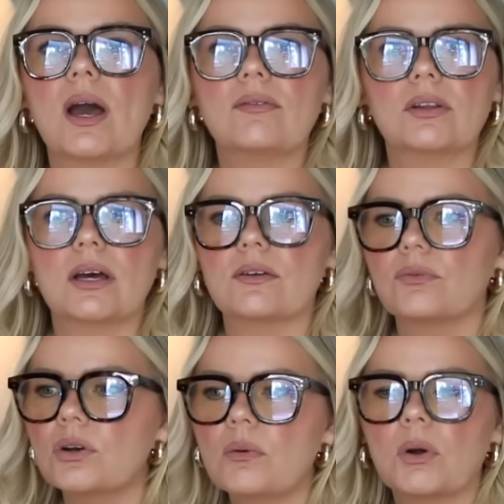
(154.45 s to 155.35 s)
have a lot of
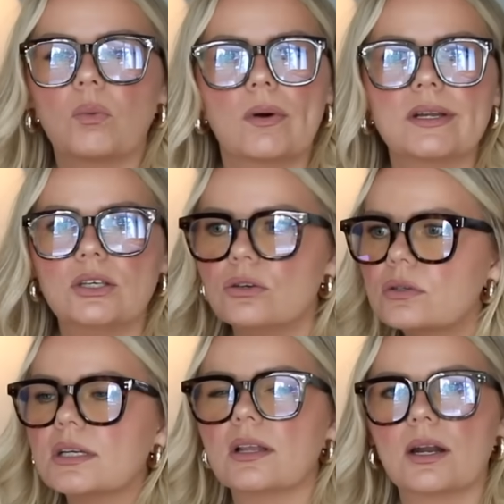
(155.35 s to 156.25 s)
room or wanna
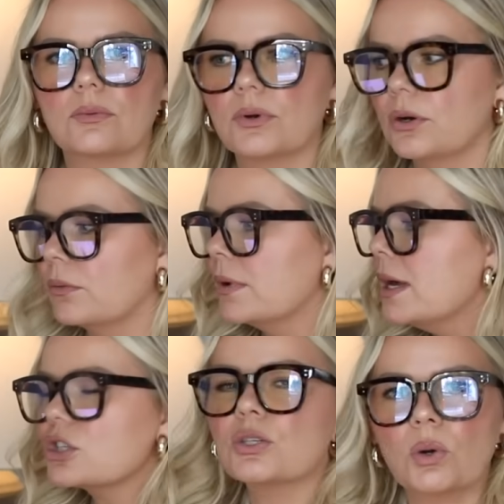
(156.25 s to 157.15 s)
use a lot of room
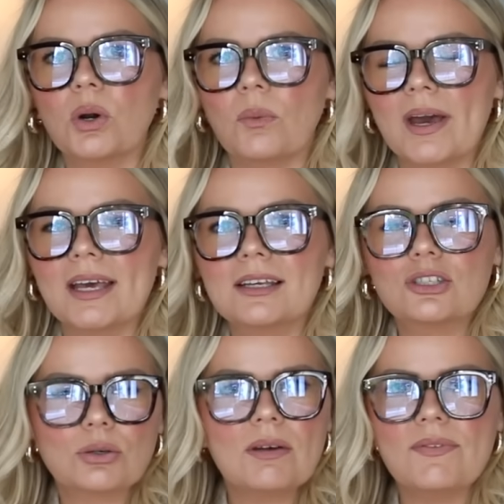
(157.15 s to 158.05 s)
to store away
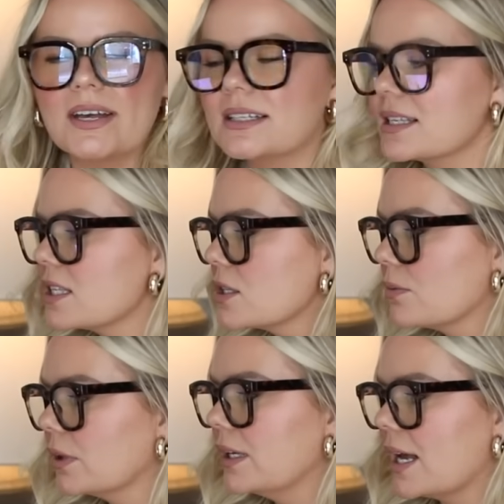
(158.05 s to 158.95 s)
trivets, this is
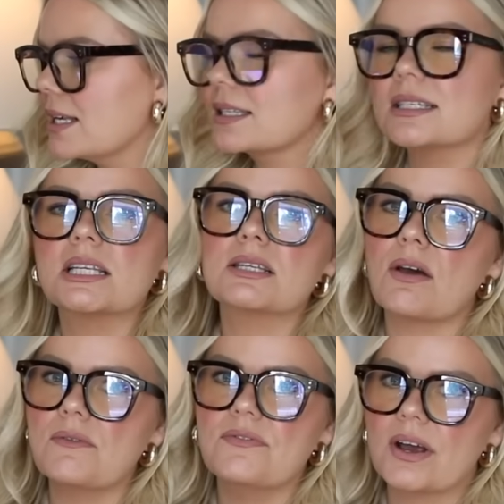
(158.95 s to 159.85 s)
really nice because it's
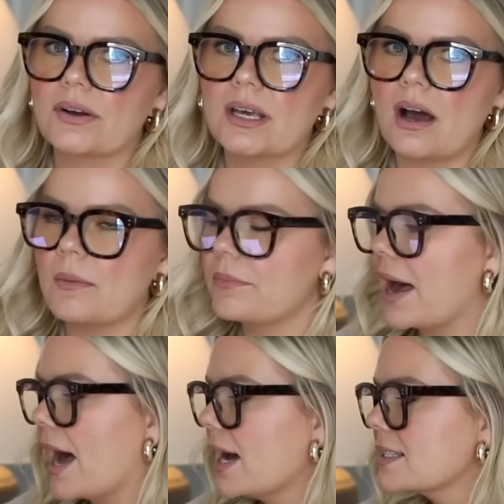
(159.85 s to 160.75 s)
very
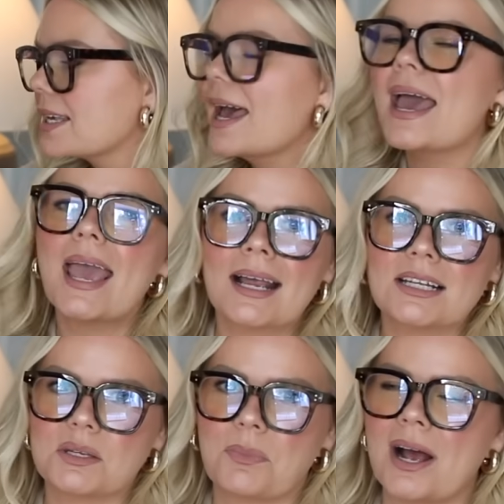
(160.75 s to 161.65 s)
compact and
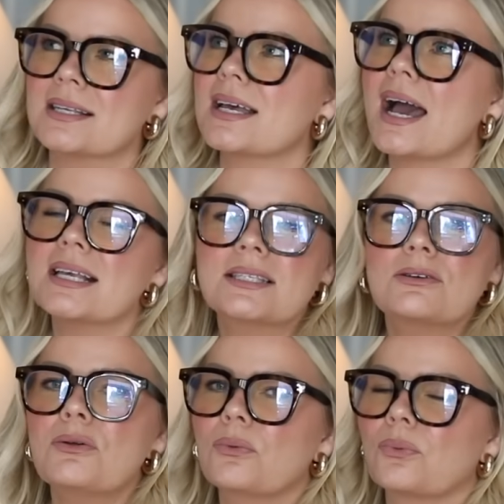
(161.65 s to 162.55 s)
it's brass. I
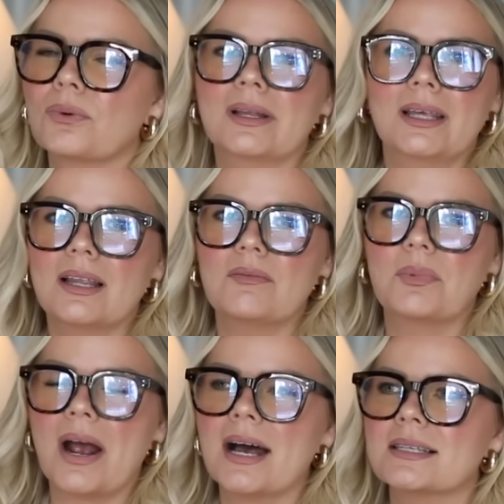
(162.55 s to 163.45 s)
still really love
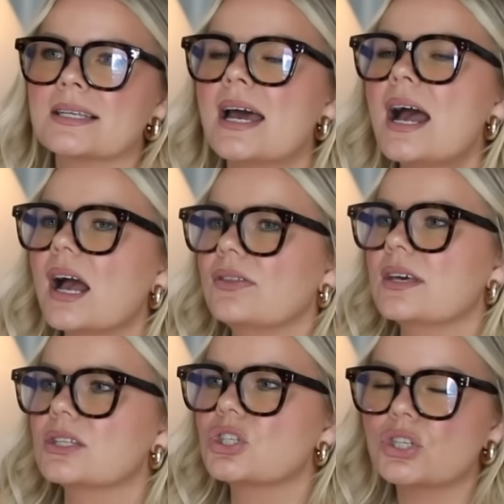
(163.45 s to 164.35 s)
brass. I
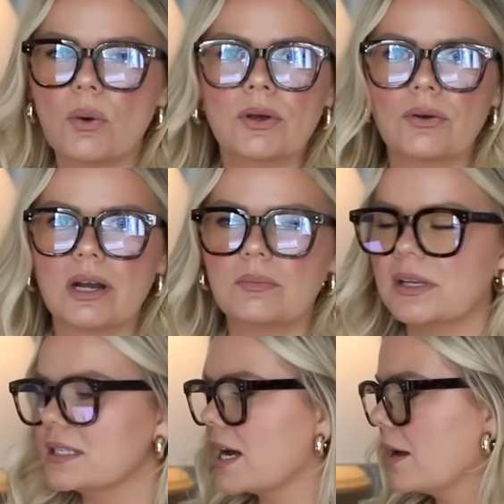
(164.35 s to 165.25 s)
think it's so
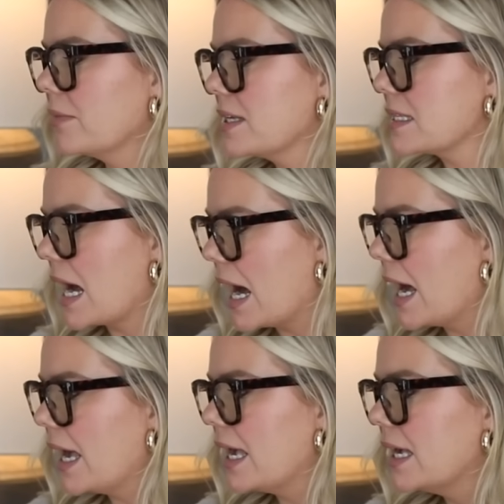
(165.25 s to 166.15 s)
incredibly timeless.
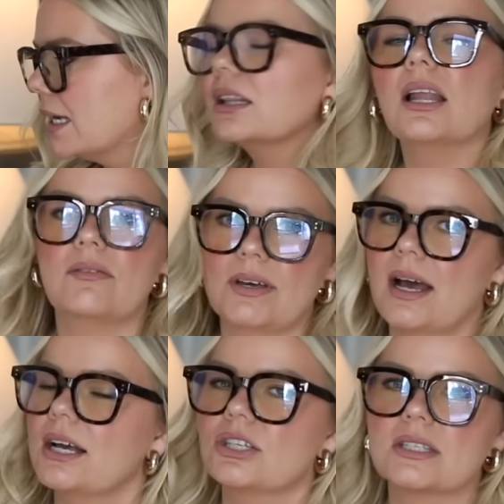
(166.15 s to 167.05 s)
I love it.
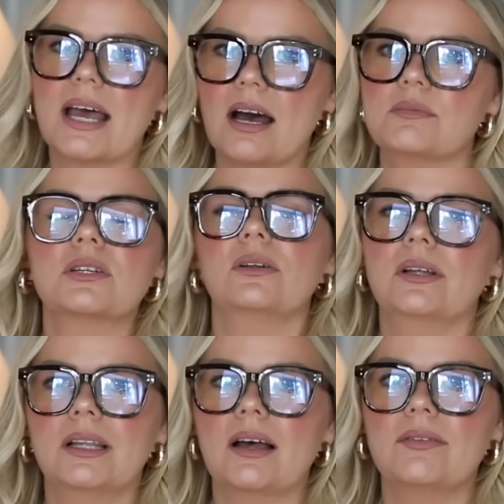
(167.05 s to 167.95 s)
I just
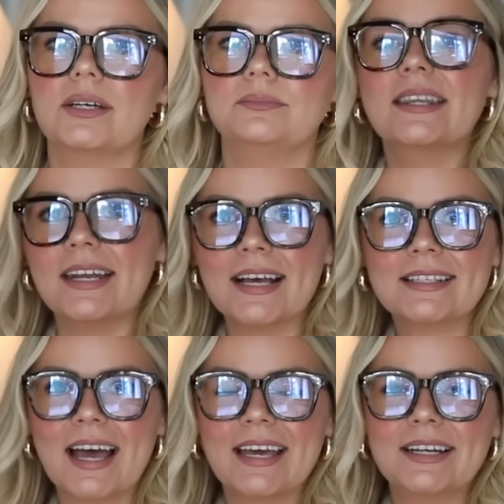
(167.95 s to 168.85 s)
absolutely love it. The
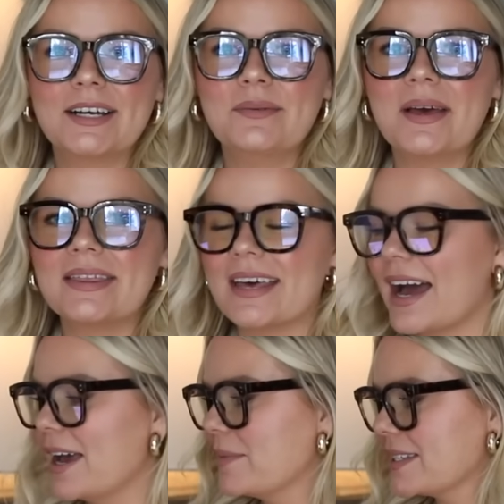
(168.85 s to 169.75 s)
next item
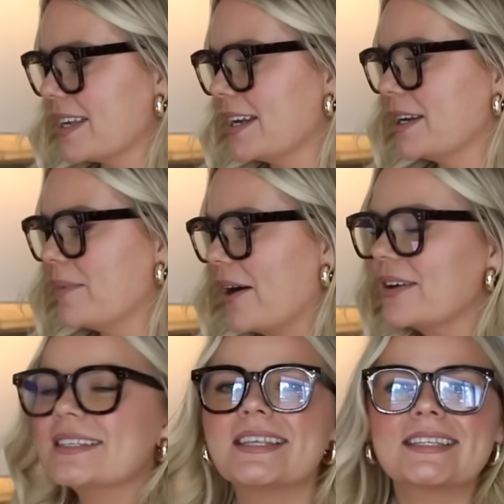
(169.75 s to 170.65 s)
that I'm excited about
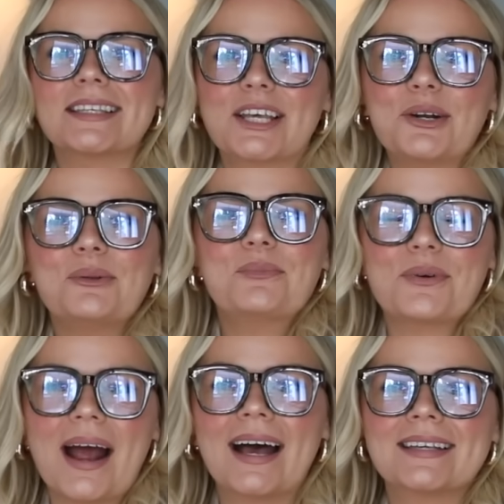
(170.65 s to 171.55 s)
is this little
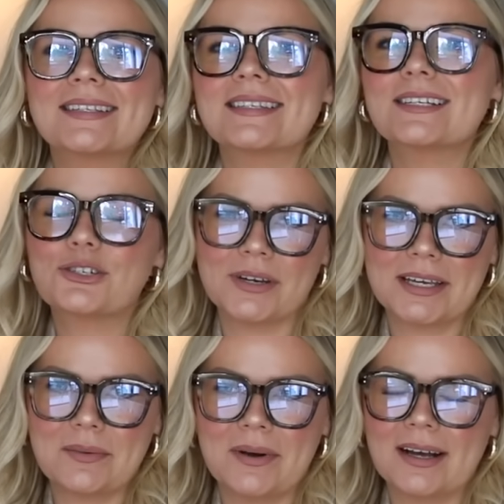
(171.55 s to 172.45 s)
brass trinket